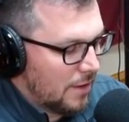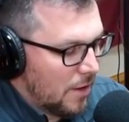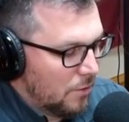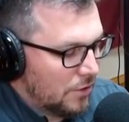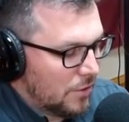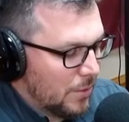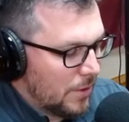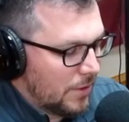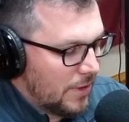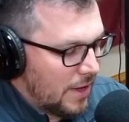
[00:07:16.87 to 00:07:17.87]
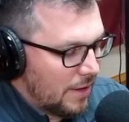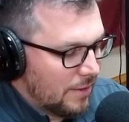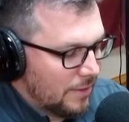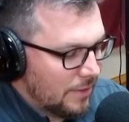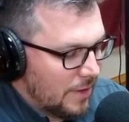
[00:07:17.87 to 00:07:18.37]
Coach's Corner, yeah.
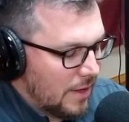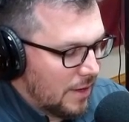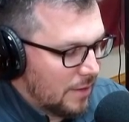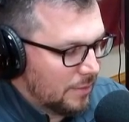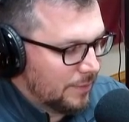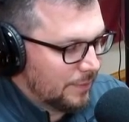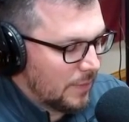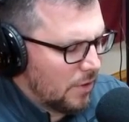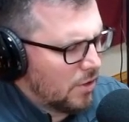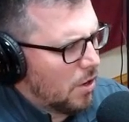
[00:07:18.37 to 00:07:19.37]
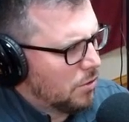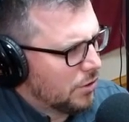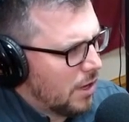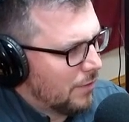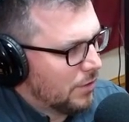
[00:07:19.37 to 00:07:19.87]
Or Coach's
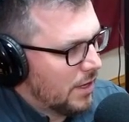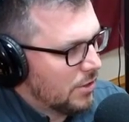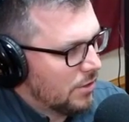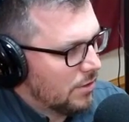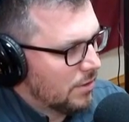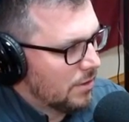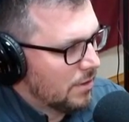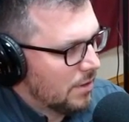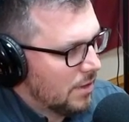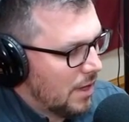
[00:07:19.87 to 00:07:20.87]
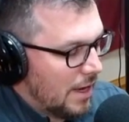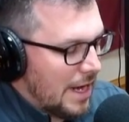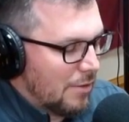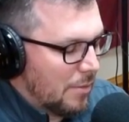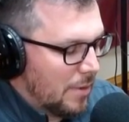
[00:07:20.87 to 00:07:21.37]
Conversations. I
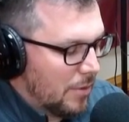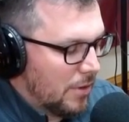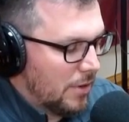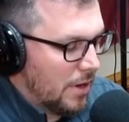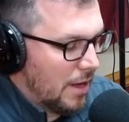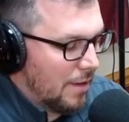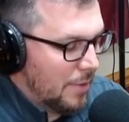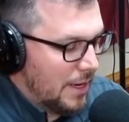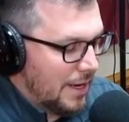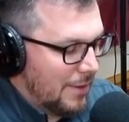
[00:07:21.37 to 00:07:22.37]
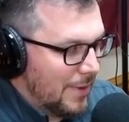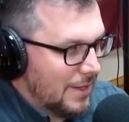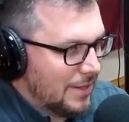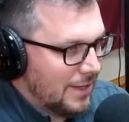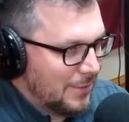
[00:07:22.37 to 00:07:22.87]
can't remember. But
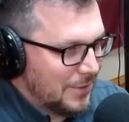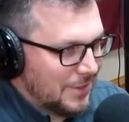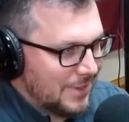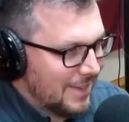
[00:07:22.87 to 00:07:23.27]
anyways, it was